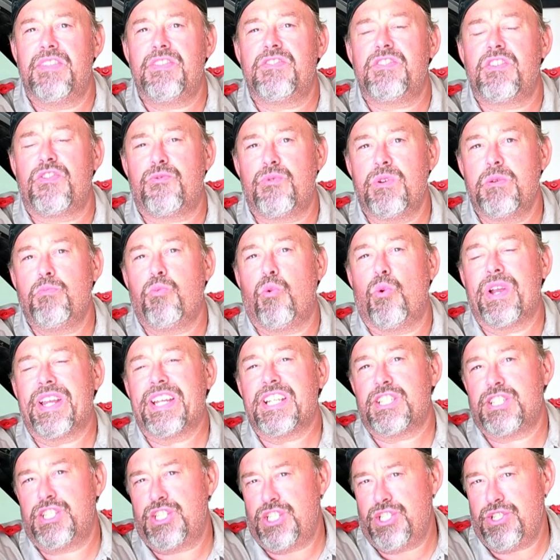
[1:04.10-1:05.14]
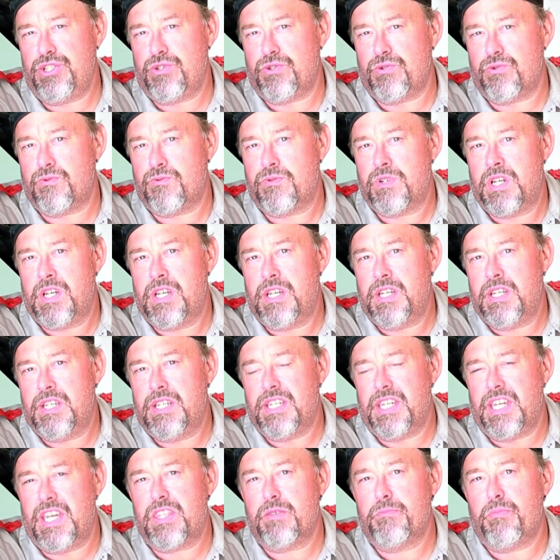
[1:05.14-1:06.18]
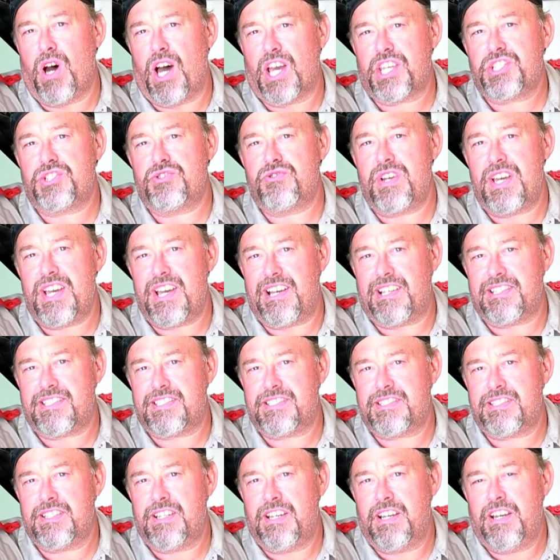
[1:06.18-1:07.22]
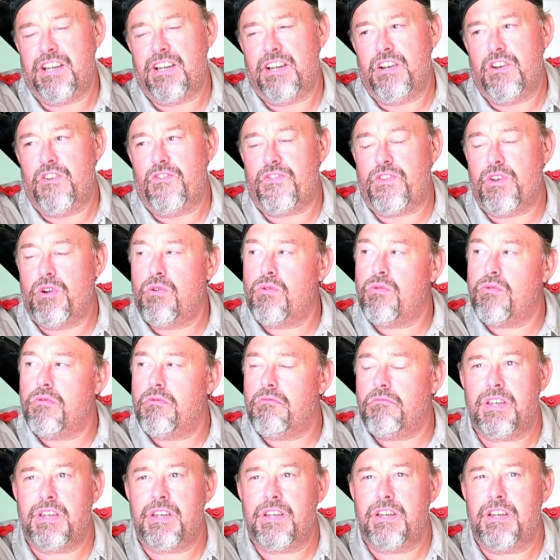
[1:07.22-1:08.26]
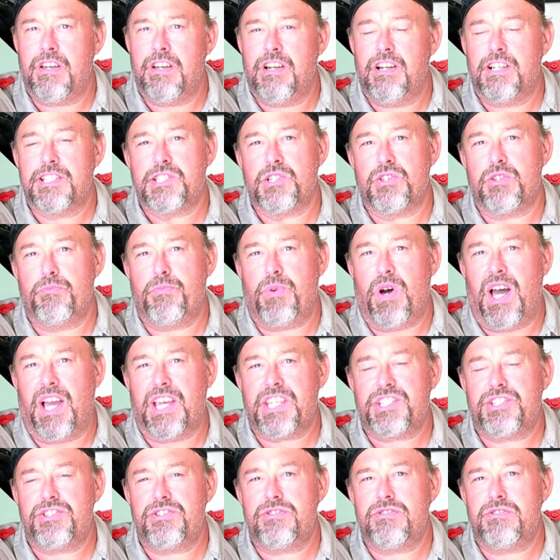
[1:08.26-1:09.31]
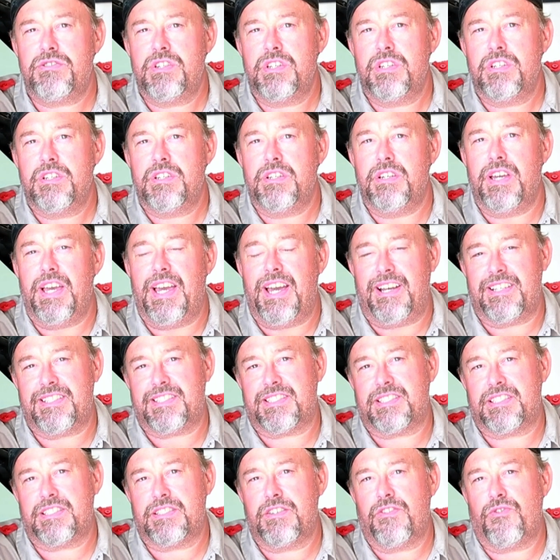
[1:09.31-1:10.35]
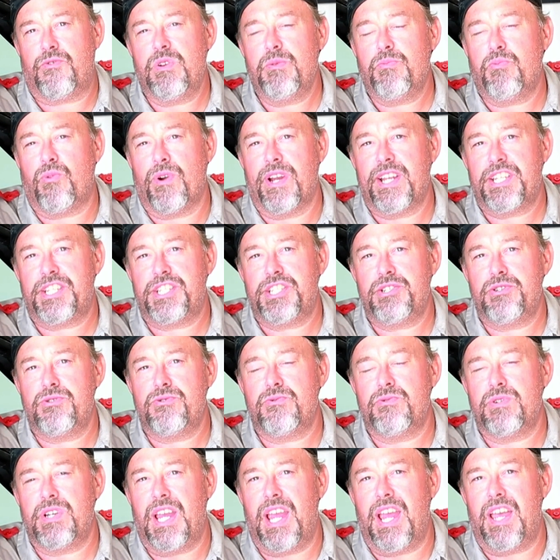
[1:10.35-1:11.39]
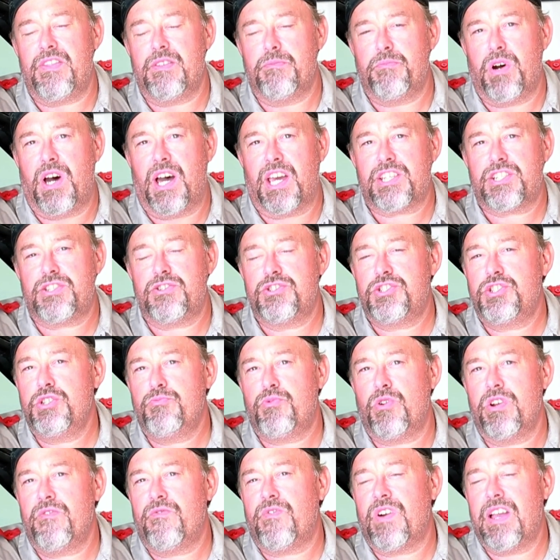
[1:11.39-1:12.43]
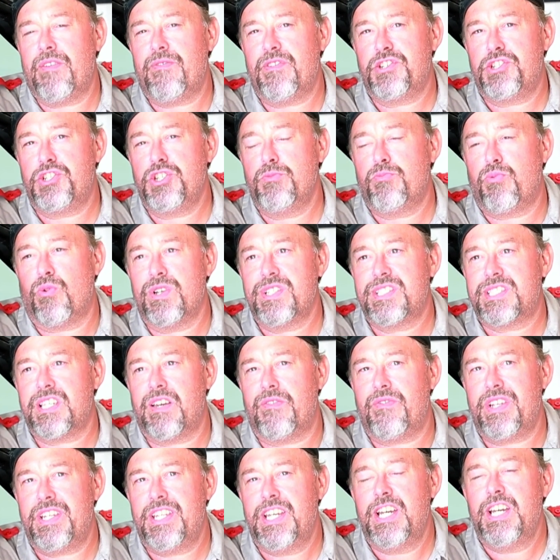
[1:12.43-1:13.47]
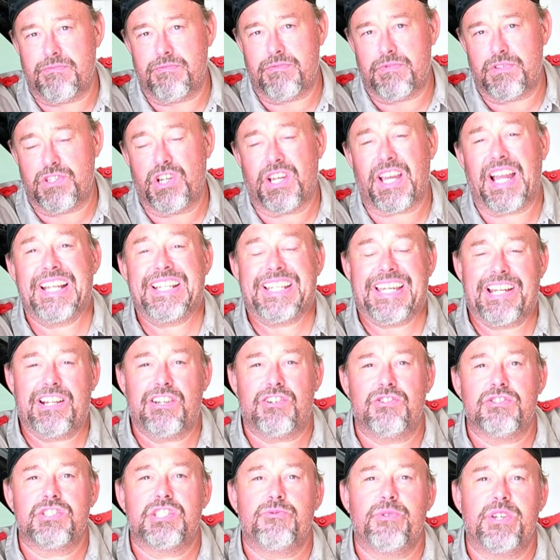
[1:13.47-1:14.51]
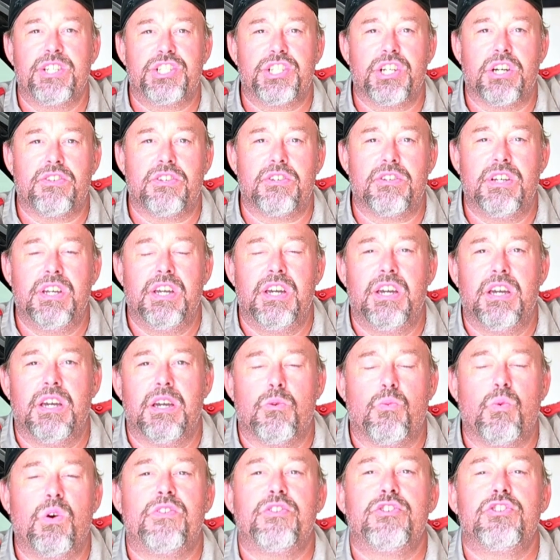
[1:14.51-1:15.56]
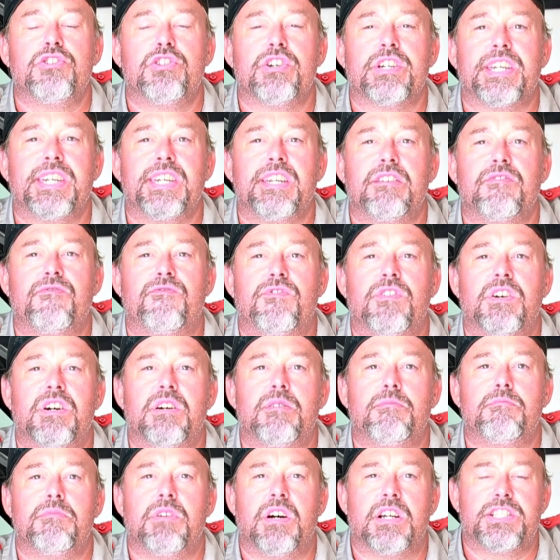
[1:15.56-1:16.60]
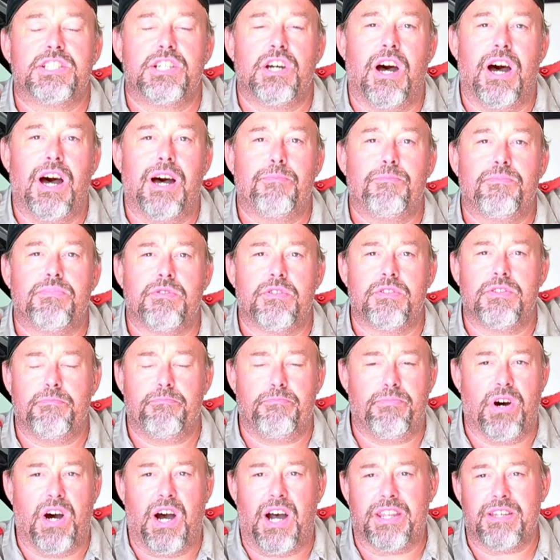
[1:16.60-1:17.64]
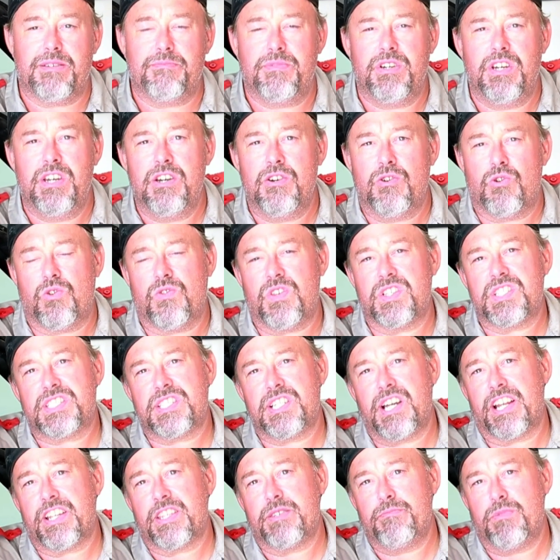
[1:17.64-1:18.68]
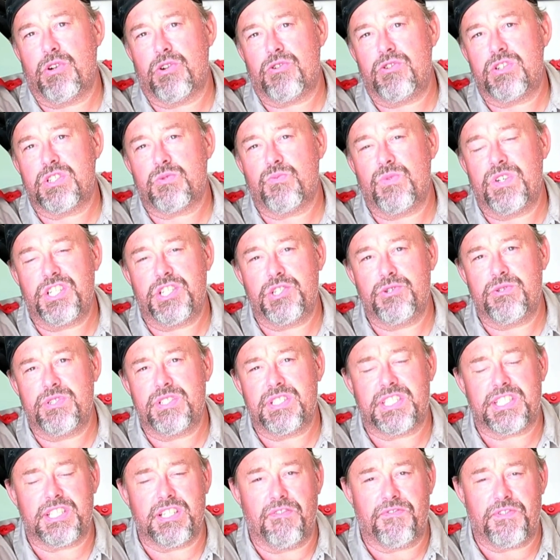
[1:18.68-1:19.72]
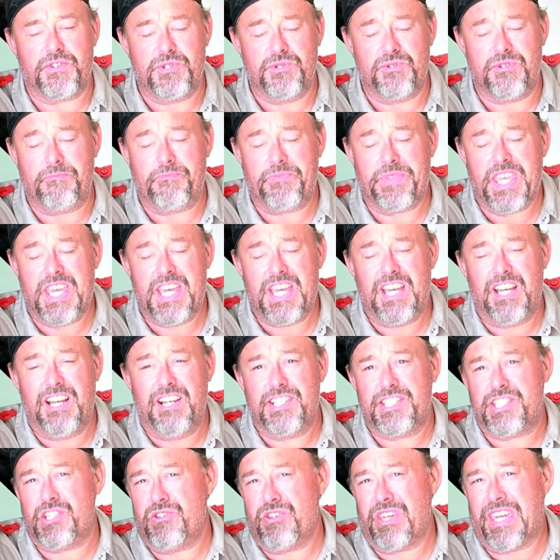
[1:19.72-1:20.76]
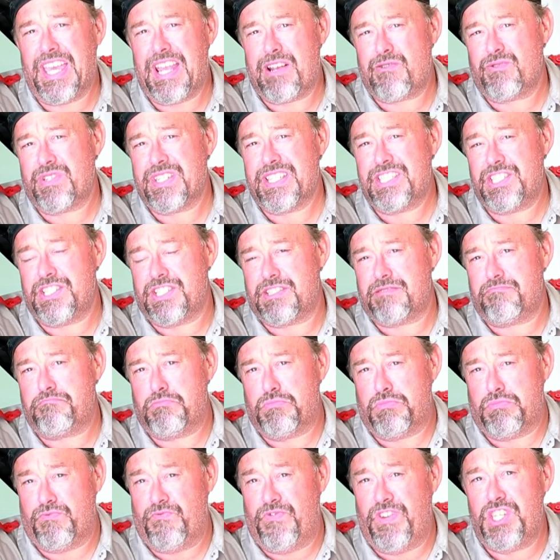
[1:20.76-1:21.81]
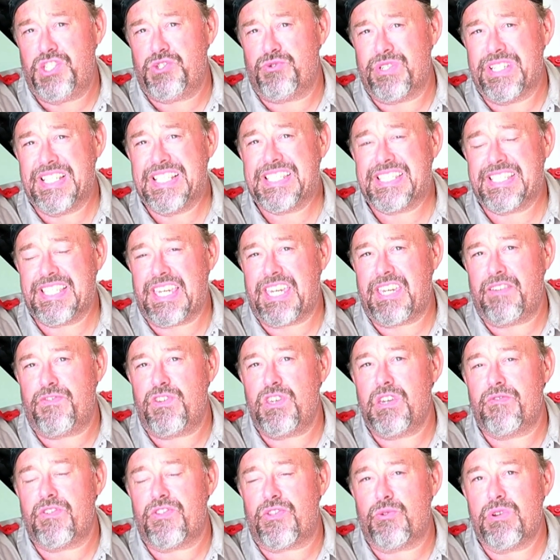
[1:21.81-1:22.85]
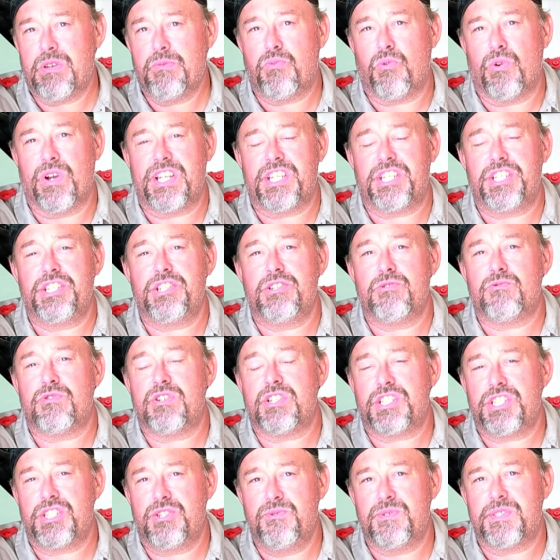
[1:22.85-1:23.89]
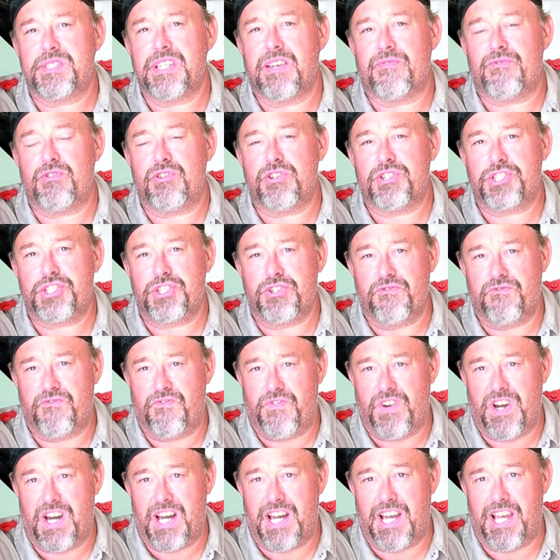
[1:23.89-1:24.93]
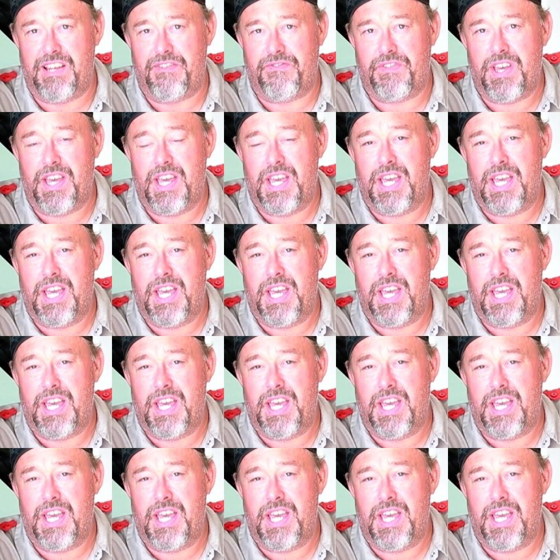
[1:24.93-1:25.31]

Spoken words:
and then the 3.2 in the Boxster S? So the Boxster S 3.2 and the Boxster 2.5 and 2.7 look identical to each other, whether you're looking from the top, or the bottom, or the side of the motors when doing stuff to them. So you can't really just visually see if you have a 3.2 or a 2.7 or a 2.5.